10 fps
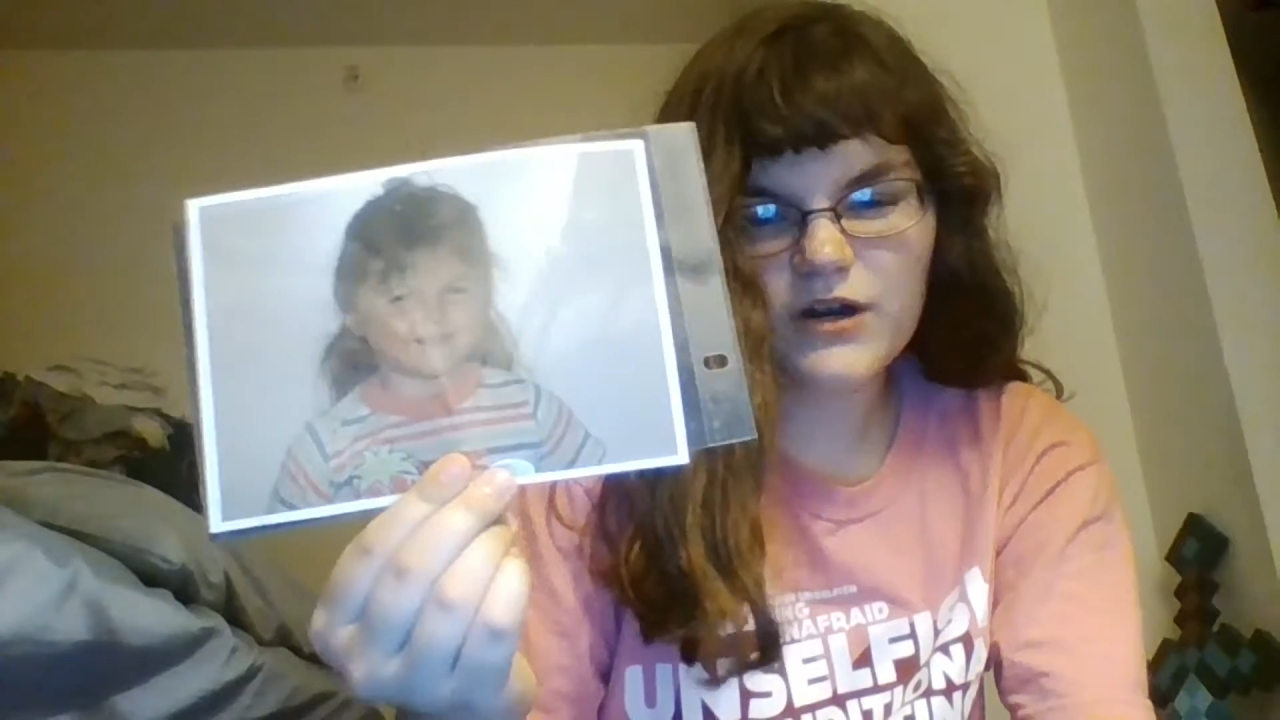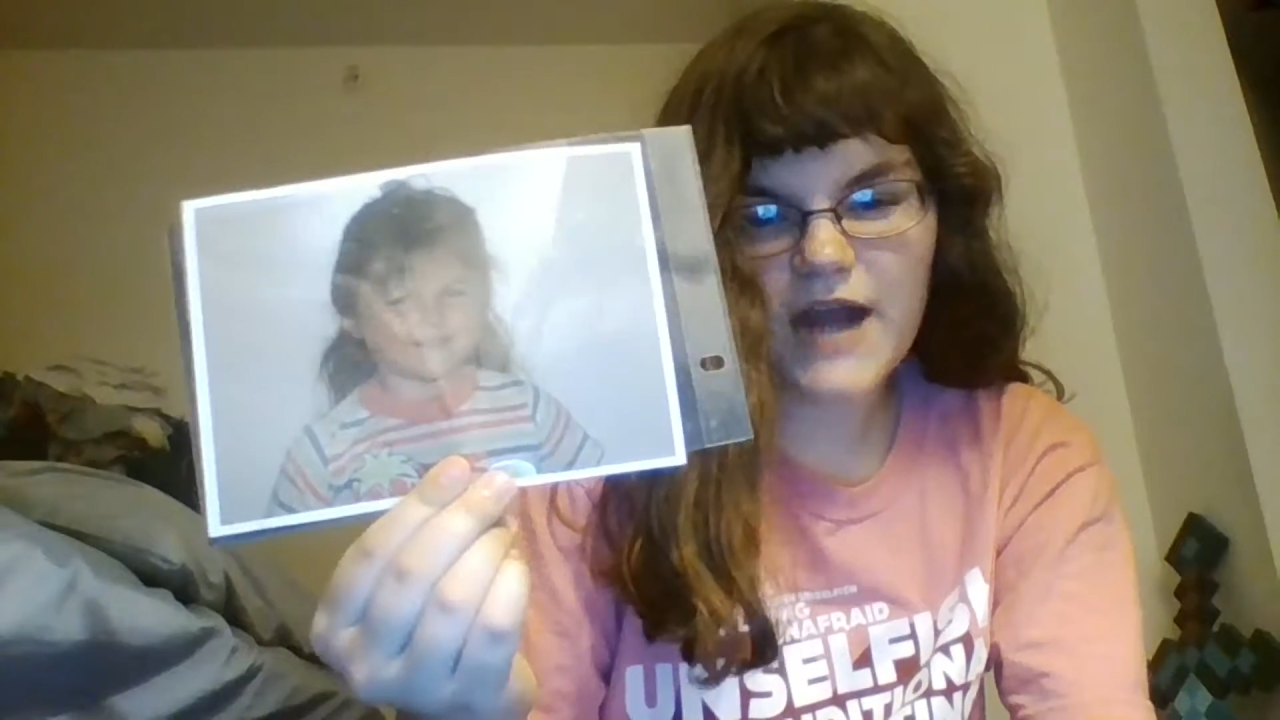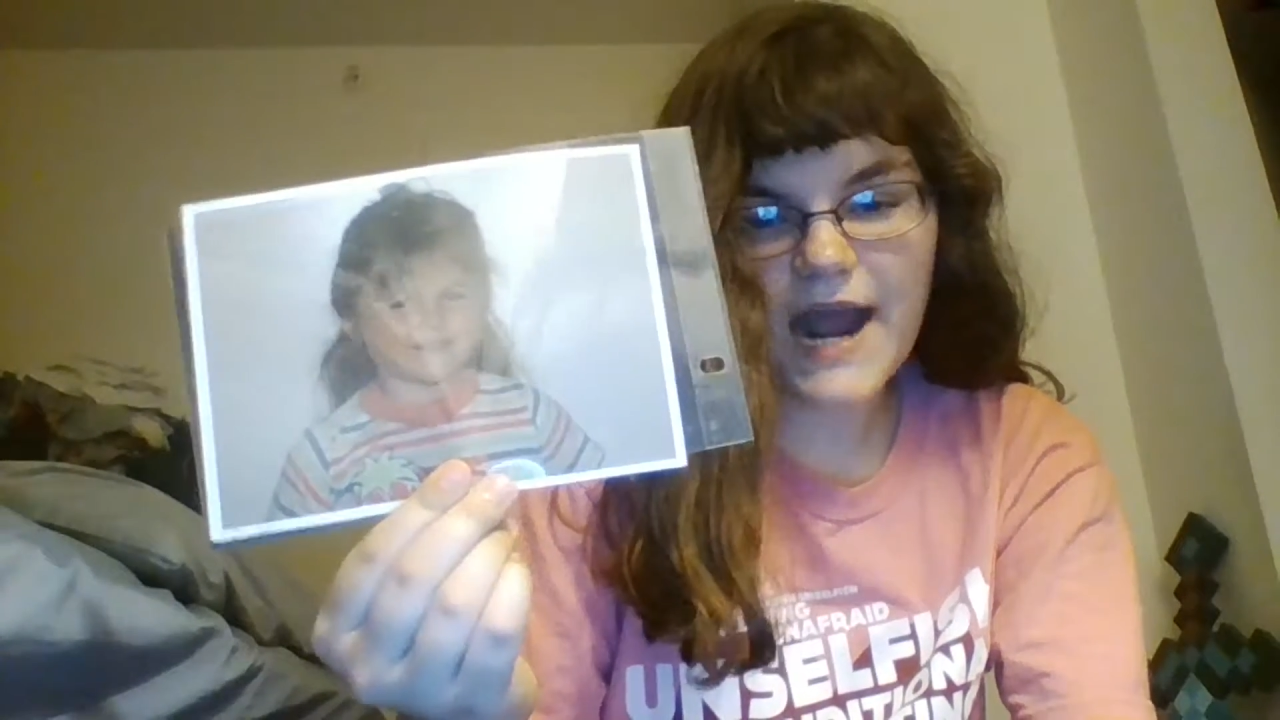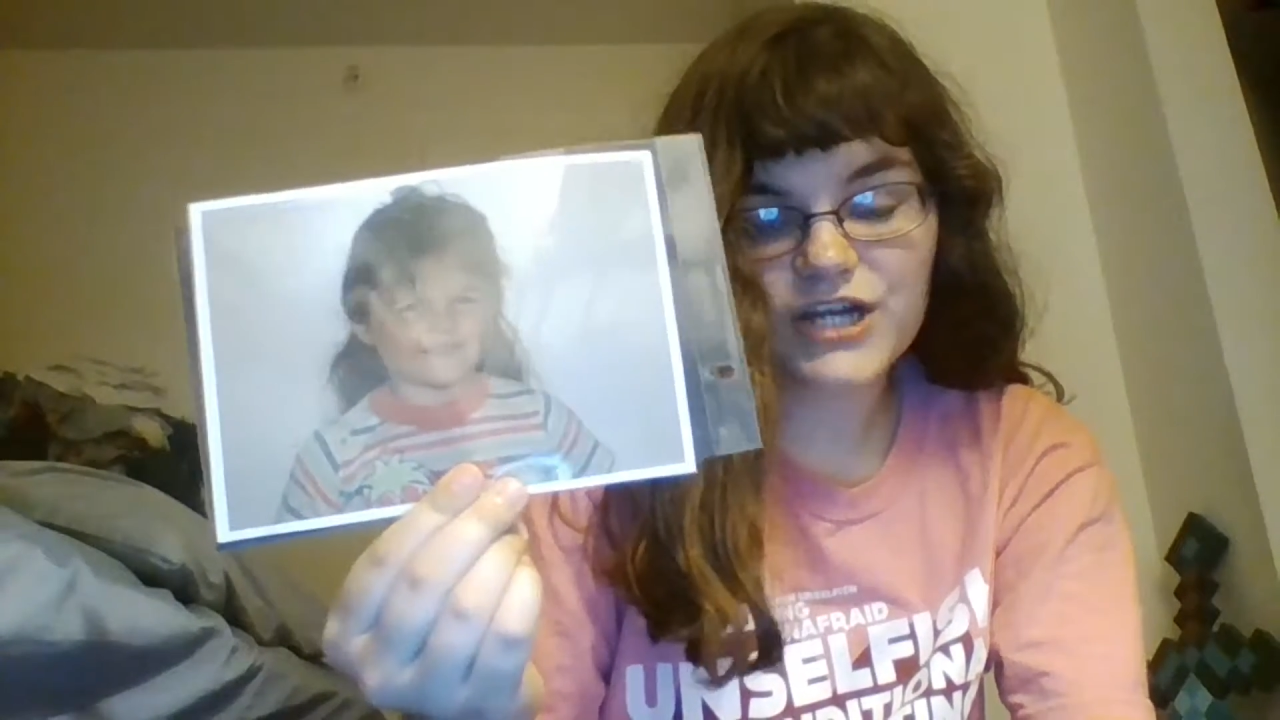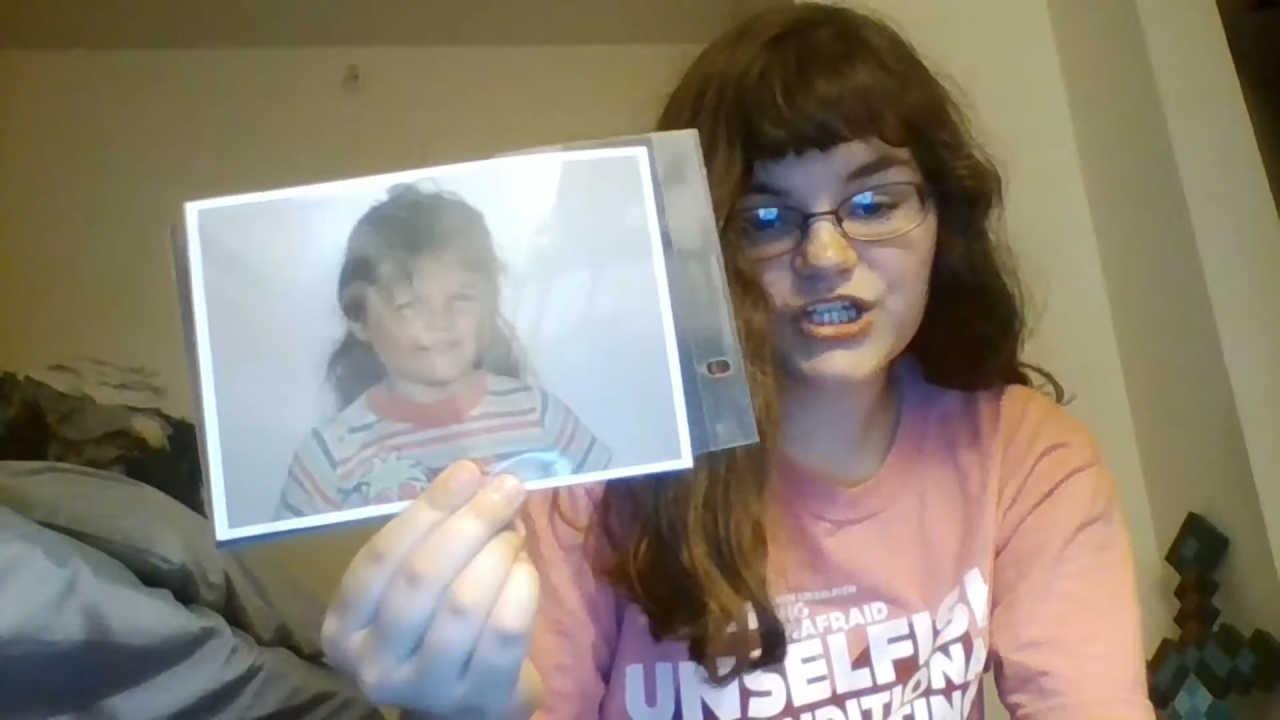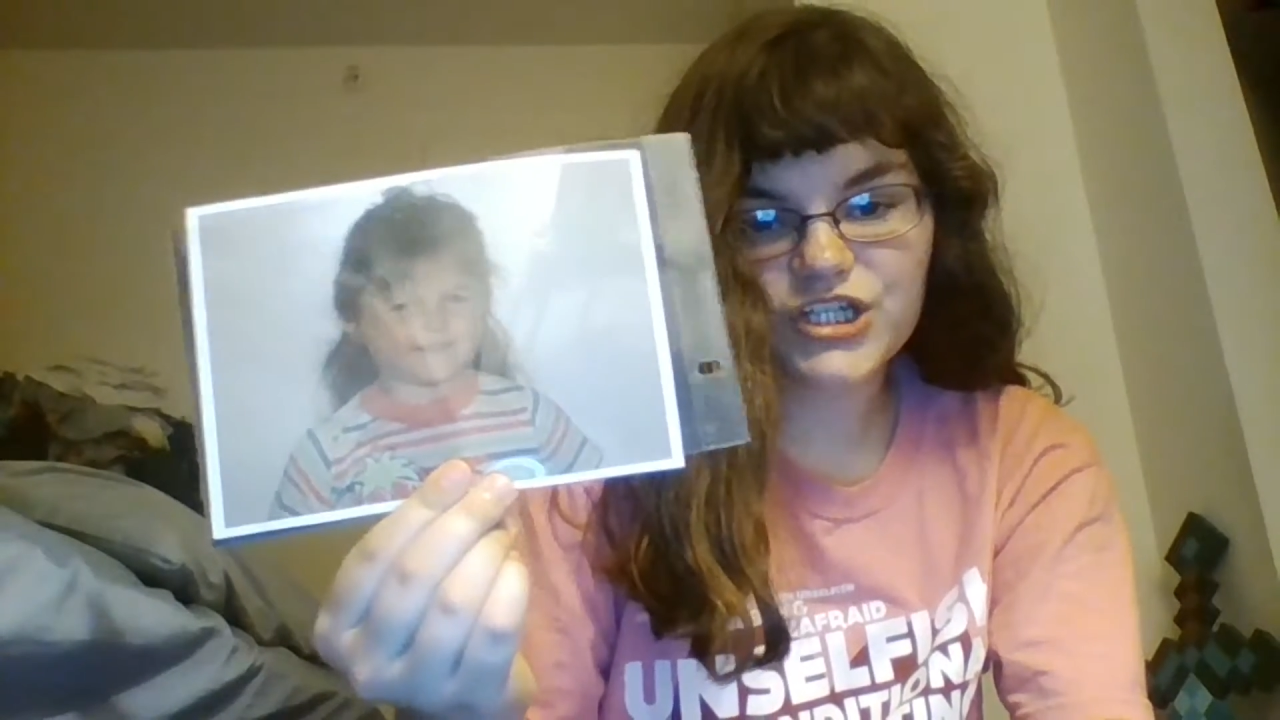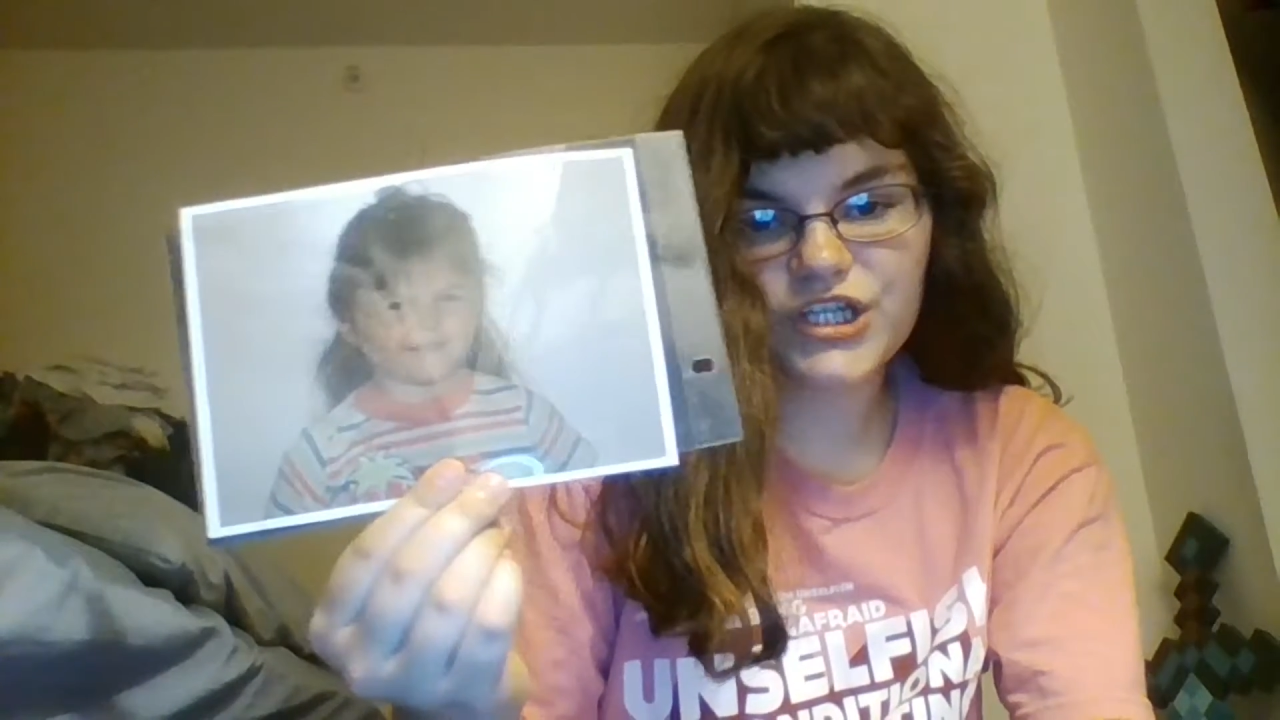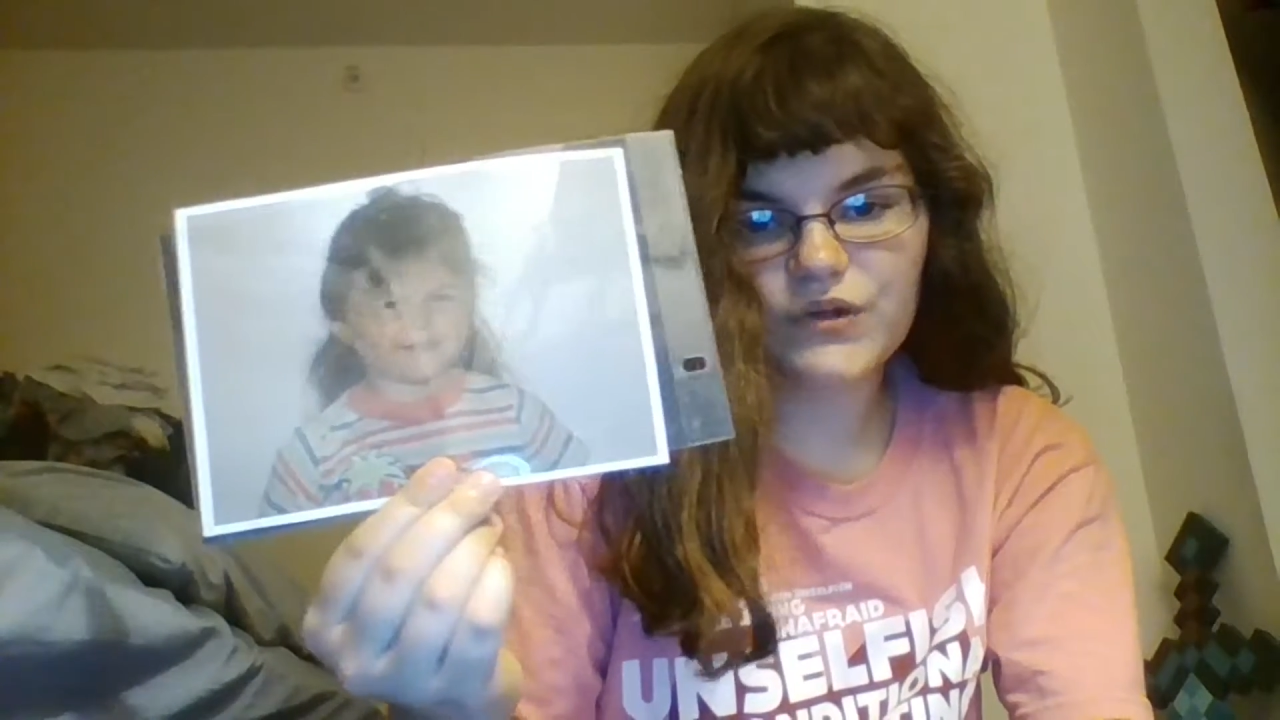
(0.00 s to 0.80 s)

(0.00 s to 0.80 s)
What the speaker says: actually